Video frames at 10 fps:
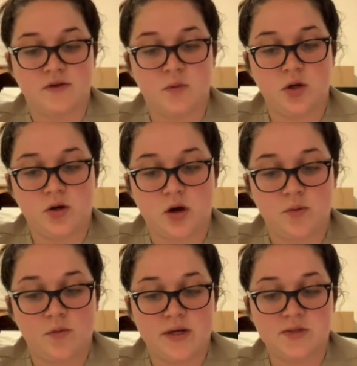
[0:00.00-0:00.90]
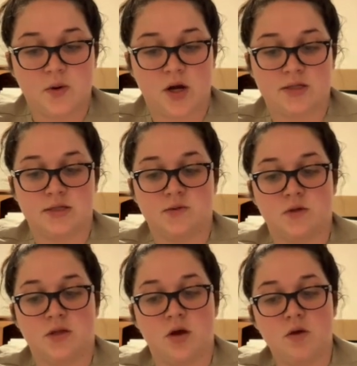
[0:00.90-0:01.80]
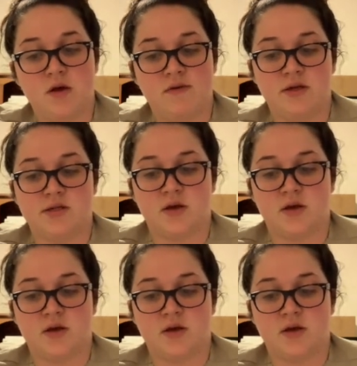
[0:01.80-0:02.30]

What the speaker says: immunocompromised persons with no evidence